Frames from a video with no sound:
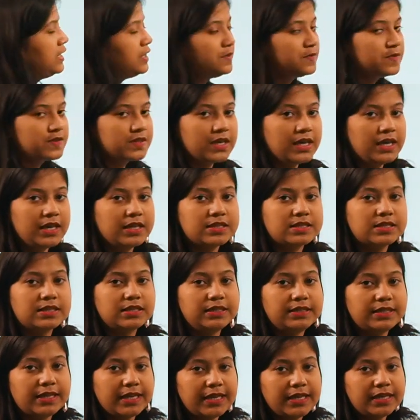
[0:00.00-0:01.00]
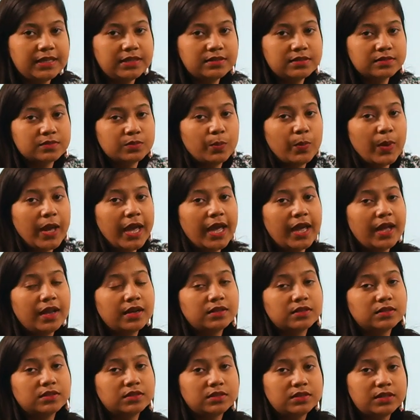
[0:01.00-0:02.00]
lives in cities
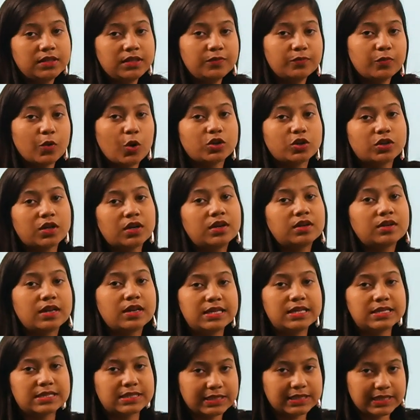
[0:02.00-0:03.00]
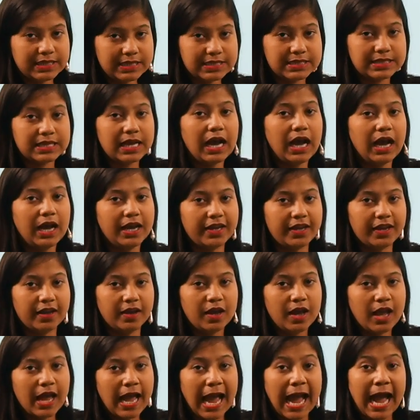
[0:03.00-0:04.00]
where the water risk is high,
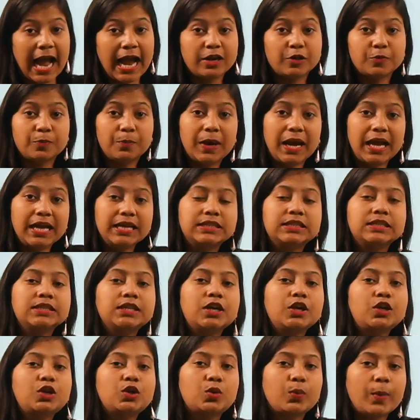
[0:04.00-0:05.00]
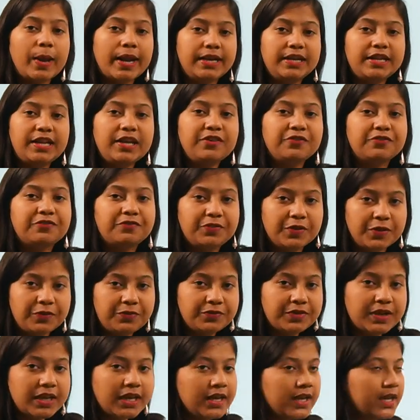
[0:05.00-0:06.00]
and by the year twenty
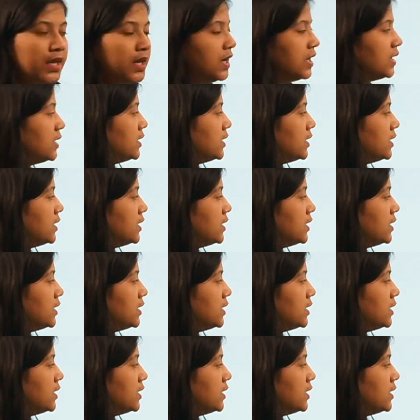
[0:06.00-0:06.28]
fifty,